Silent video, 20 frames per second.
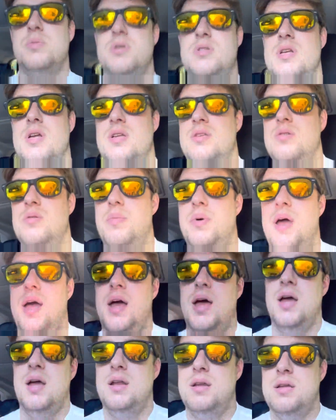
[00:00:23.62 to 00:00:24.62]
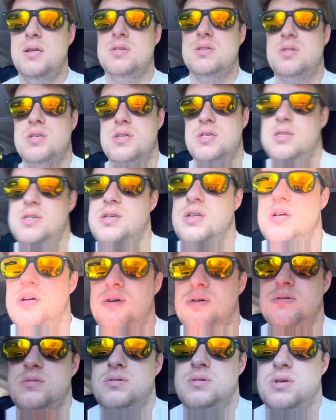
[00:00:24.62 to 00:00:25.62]
it's not too bad. It's just,
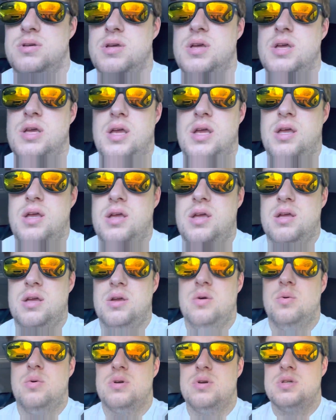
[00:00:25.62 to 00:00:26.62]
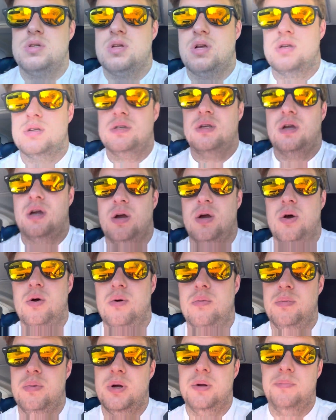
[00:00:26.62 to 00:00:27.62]
we're just all stuck
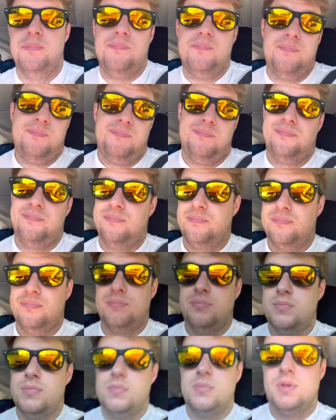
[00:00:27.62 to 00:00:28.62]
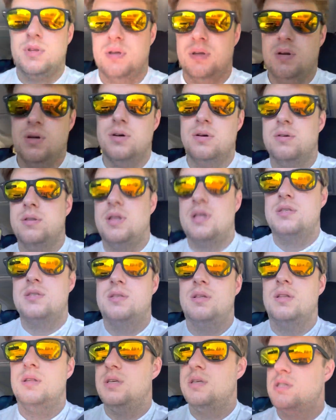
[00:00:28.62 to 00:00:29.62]
home. But, that's
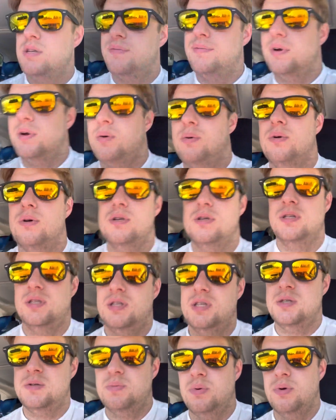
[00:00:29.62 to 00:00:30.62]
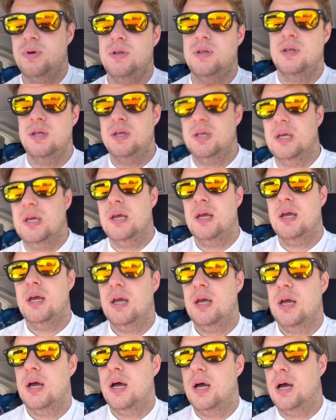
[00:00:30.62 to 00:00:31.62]
the least of our worries at this point.
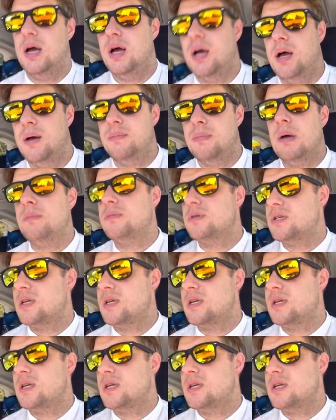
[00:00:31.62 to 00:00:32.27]
I'm just